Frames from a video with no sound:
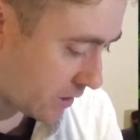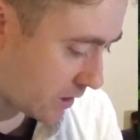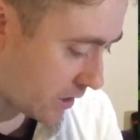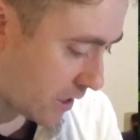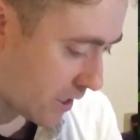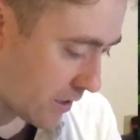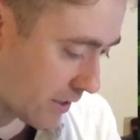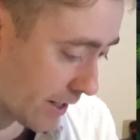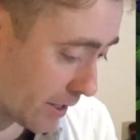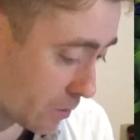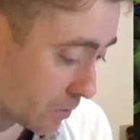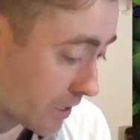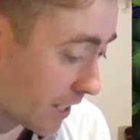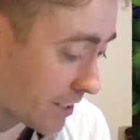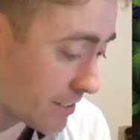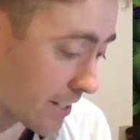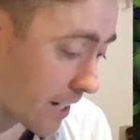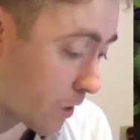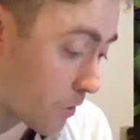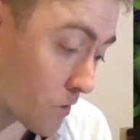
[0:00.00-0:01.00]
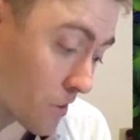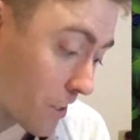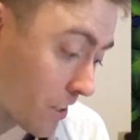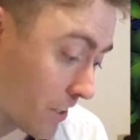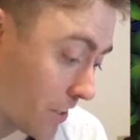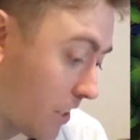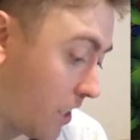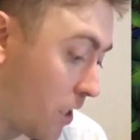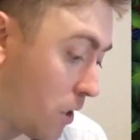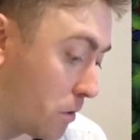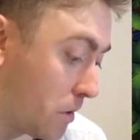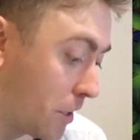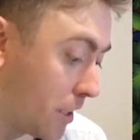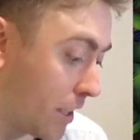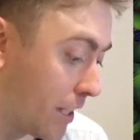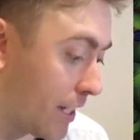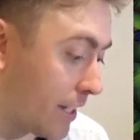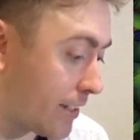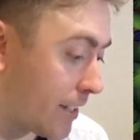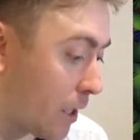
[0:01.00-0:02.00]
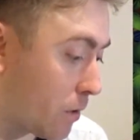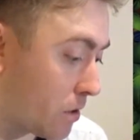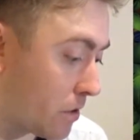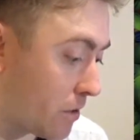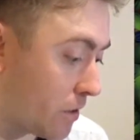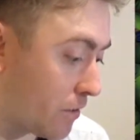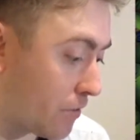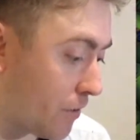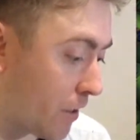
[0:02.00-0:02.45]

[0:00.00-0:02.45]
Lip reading: Alright, well, that tower's gonna go. They're gonna hit that one with a